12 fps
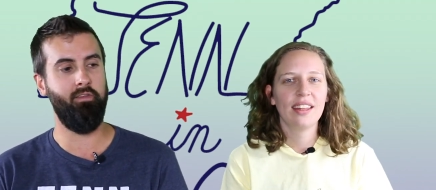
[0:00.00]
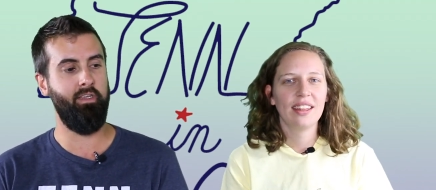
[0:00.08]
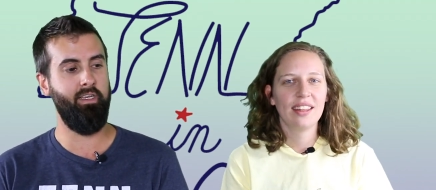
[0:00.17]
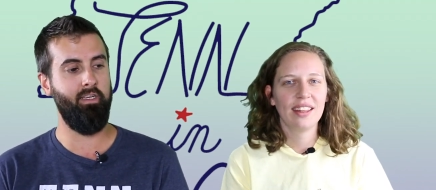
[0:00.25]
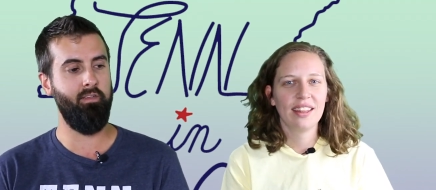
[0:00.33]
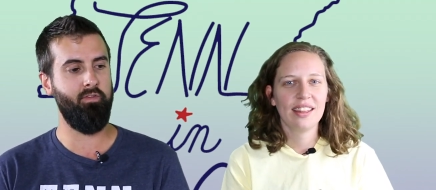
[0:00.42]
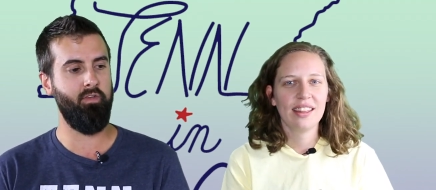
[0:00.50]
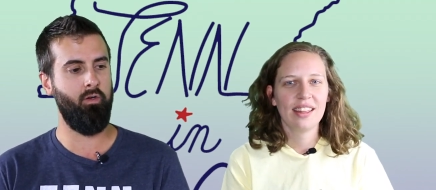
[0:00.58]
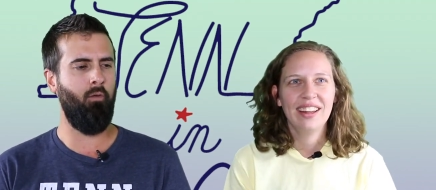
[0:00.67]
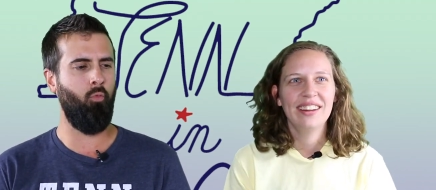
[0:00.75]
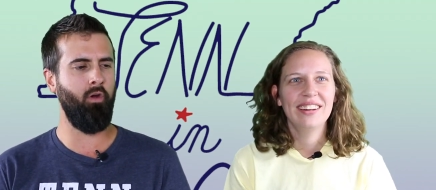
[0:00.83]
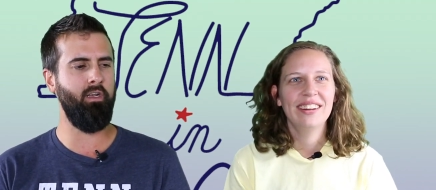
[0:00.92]
Speaker 1: at the end. So
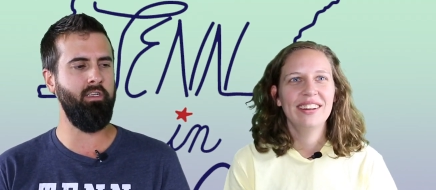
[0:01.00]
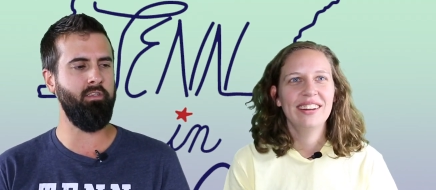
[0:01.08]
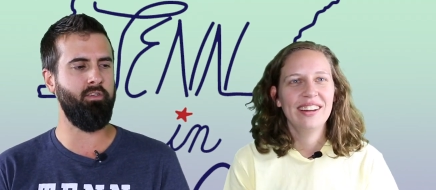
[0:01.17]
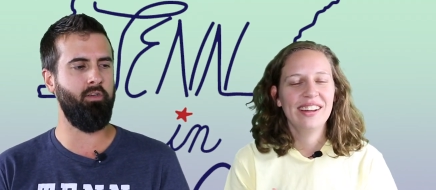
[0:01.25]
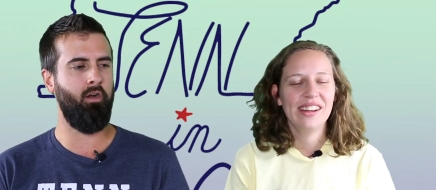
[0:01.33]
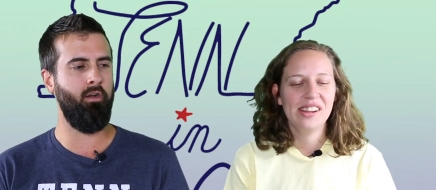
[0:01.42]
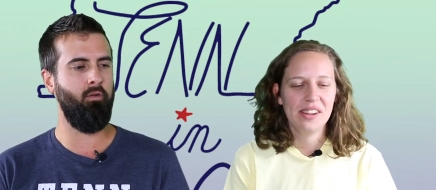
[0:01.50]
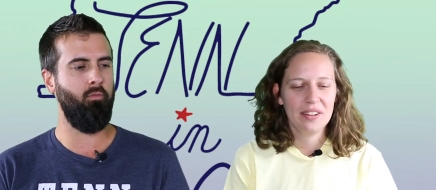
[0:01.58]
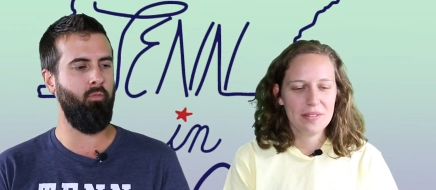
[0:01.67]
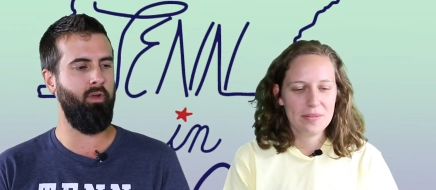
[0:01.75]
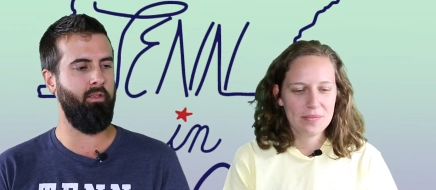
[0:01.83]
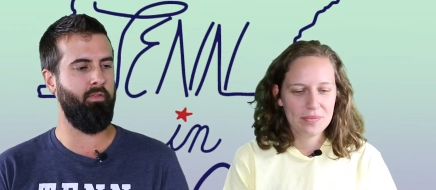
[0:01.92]
um, we're going to start
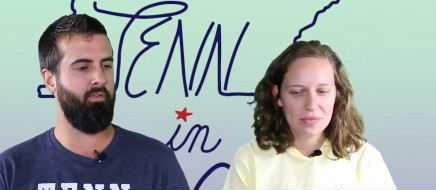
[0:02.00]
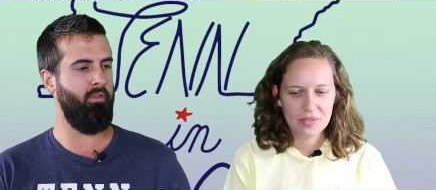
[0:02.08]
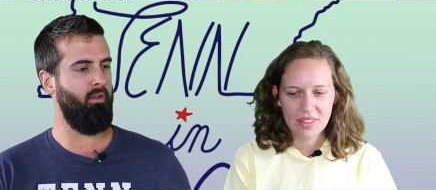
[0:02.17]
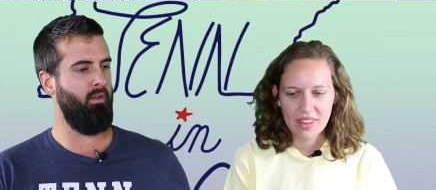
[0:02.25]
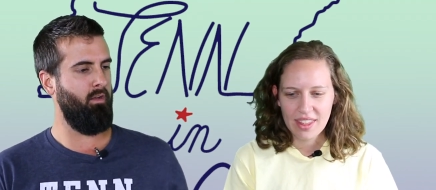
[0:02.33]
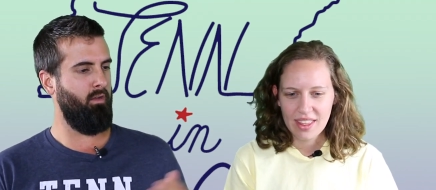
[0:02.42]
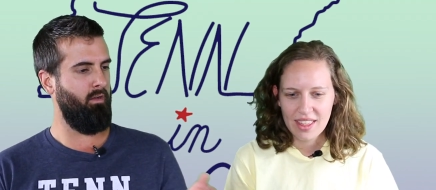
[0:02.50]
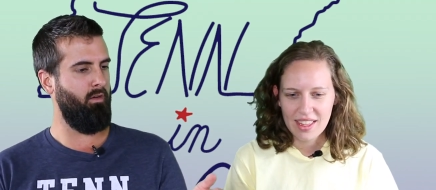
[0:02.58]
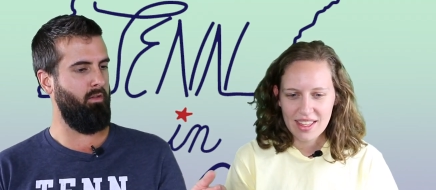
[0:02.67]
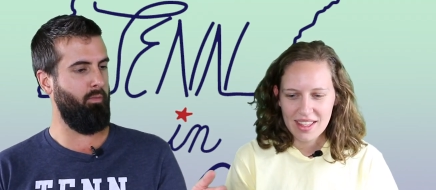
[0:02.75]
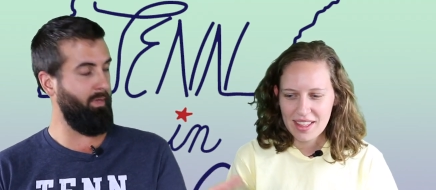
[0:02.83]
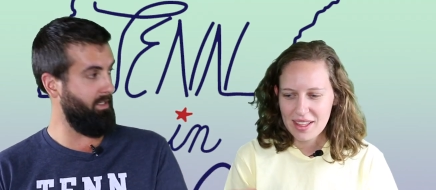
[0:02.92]
with
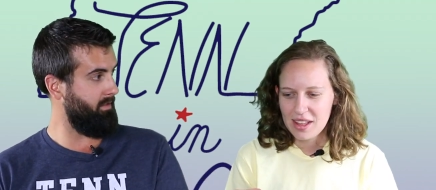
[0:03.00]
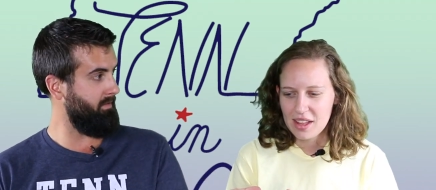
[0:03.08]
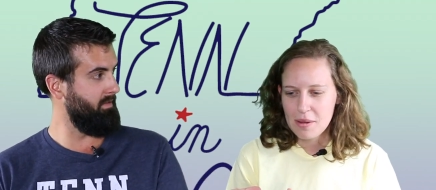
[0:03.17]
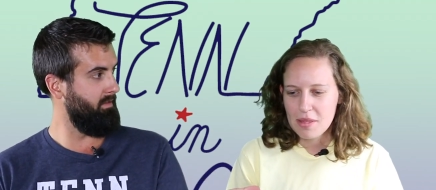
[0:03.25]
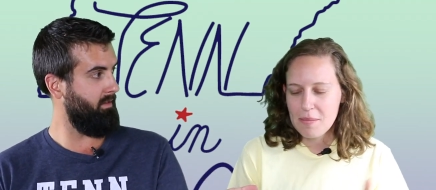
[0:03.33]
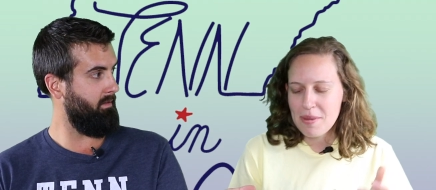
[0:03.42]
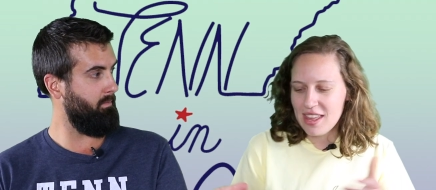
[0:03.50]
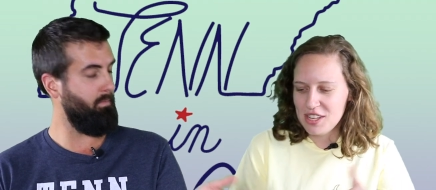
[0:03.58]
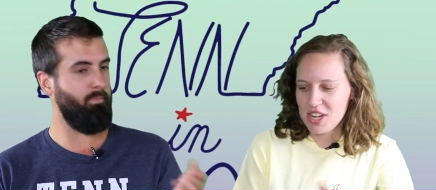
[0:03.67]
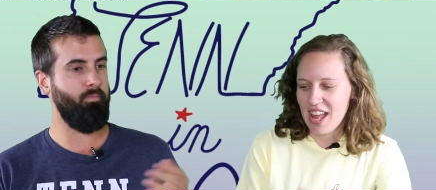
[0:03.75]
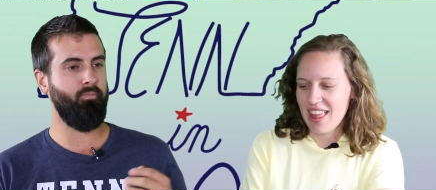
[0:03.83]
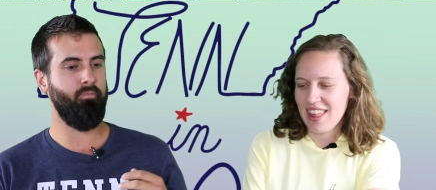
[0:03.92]
the peaches. The
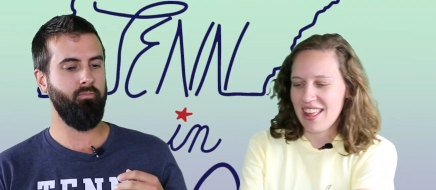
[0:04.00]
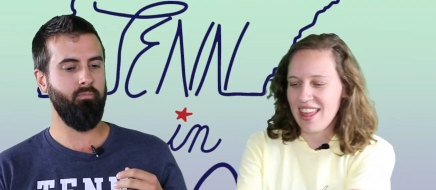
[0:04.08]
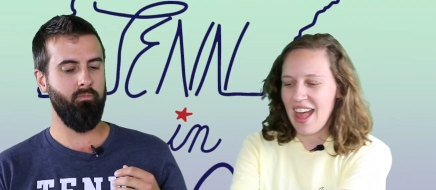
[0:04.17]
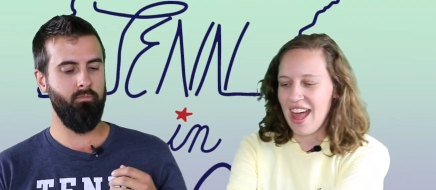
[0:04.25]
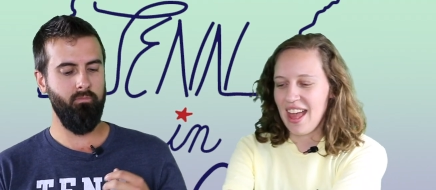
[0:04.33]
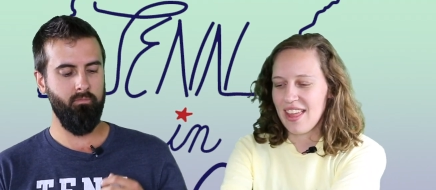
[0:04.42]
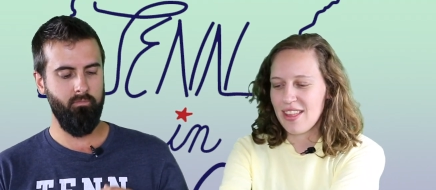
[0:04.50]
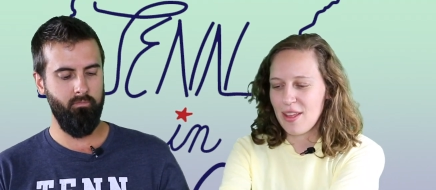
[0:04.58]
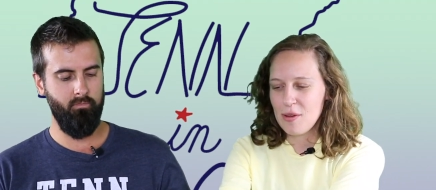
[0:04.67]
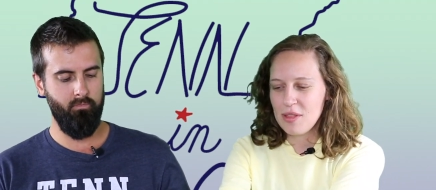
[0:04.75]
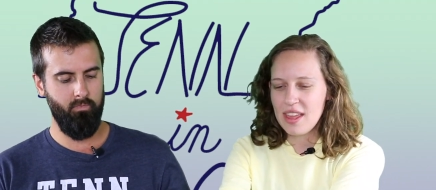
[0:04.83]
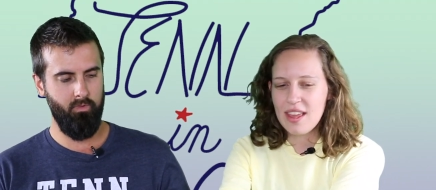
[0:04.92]
peaches,
Speaker 2: yes.
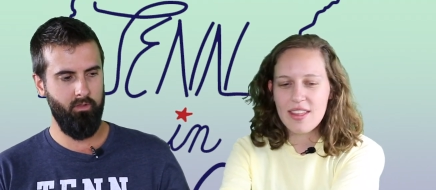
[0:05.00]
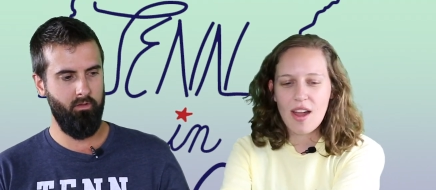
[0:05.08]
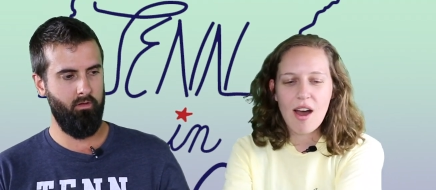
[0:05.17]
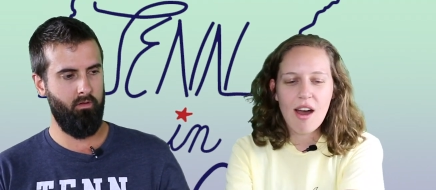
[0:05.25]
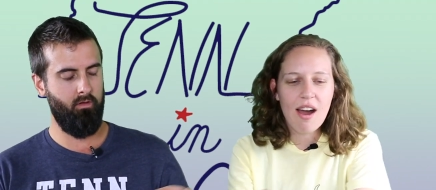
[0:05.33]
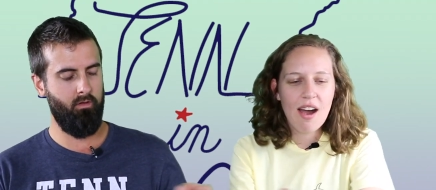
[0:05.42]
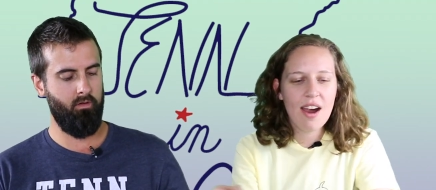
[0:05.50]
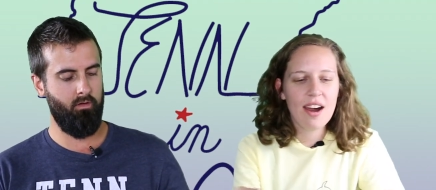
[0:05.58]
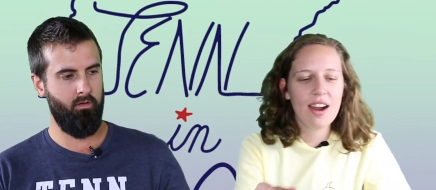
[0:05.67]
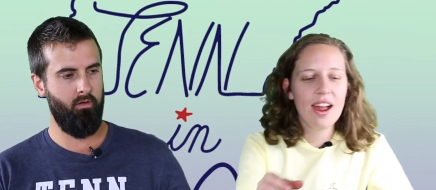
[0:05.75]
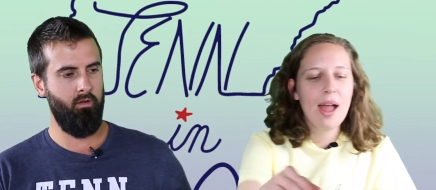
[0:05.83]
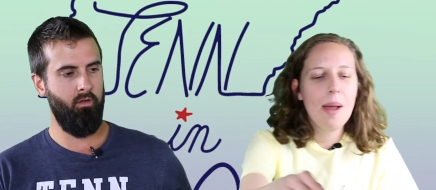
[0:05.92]
So these are
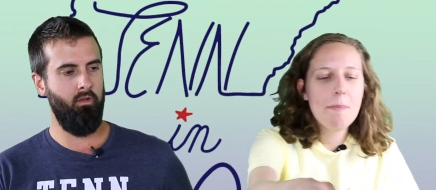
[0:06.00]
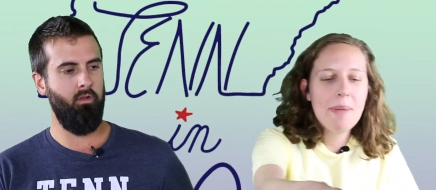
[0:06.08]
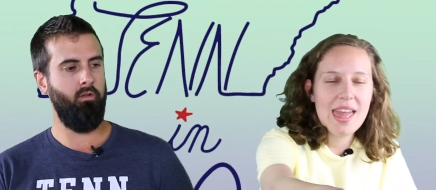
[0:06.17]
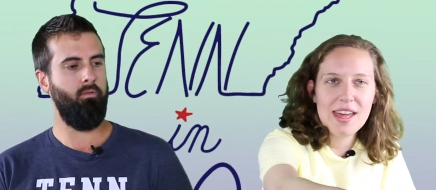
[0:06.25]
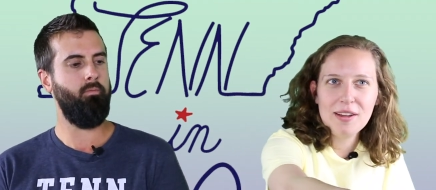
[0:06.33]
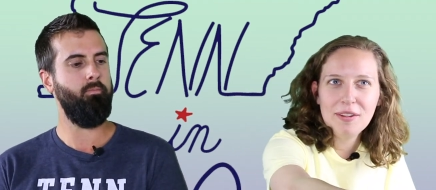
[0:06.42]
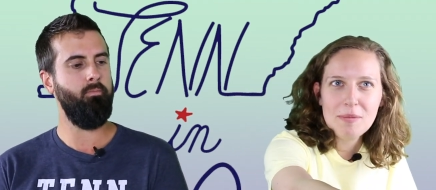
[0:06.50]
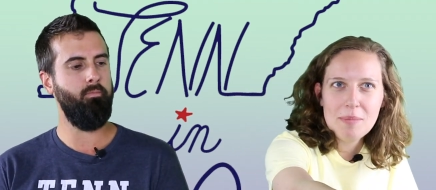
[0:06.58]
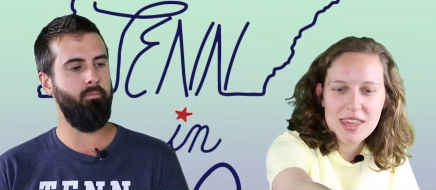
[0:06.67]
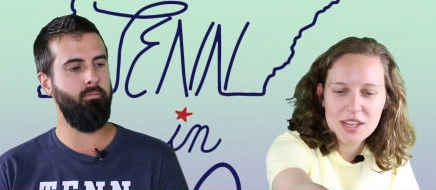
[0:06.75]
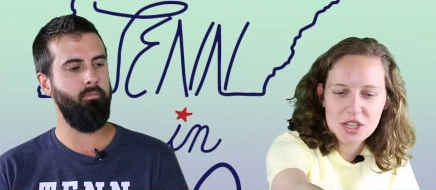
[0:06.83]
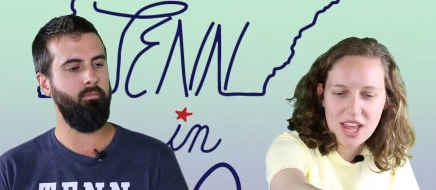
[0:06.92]
pickled
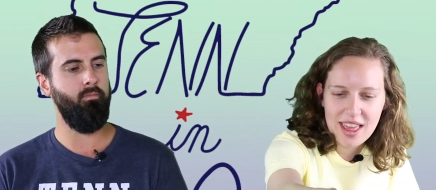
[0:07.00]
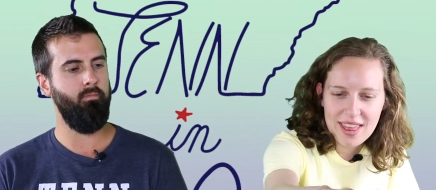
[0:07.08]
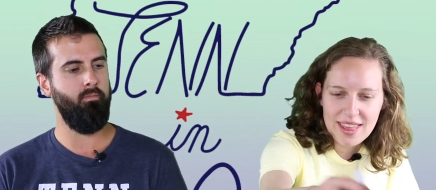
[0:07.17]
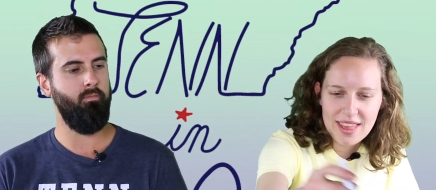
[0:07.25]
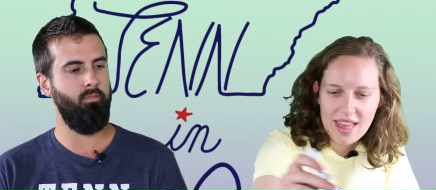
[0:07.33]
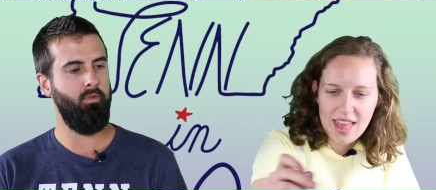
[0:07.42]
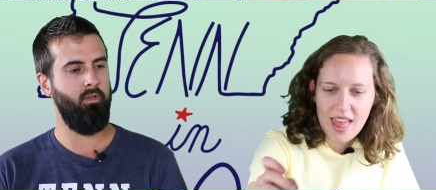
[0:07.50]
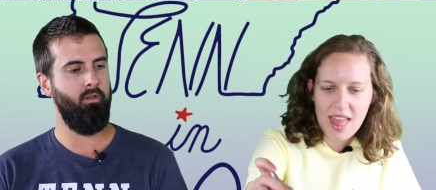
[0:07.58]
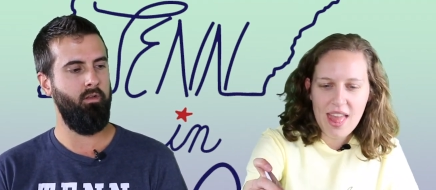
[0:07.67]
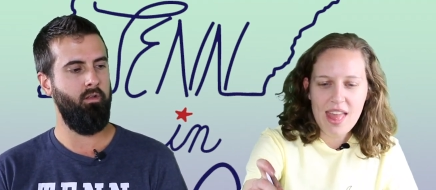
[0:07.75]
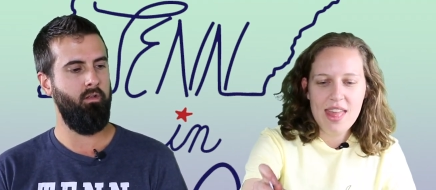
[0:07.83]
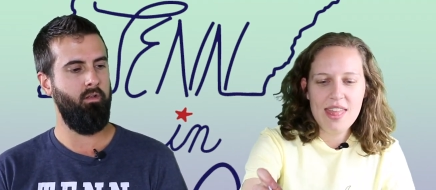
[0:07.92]
peaches.
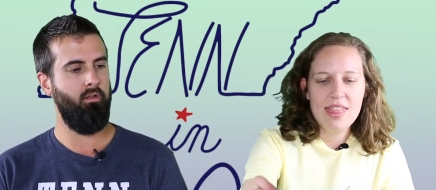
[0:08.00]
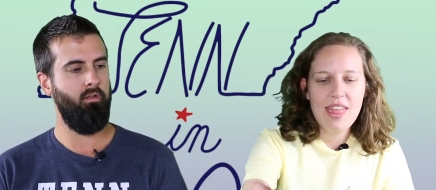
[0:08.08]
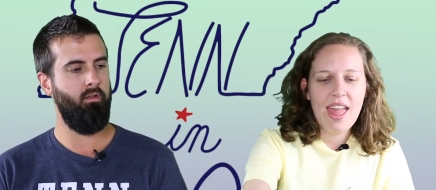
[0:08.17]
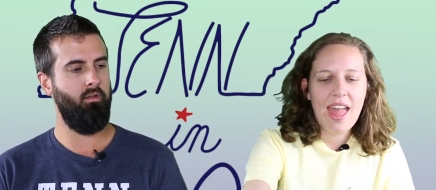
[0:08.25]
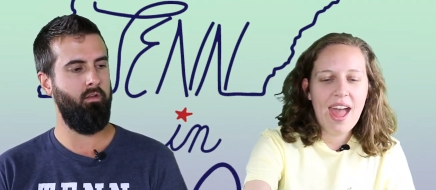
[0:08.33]
They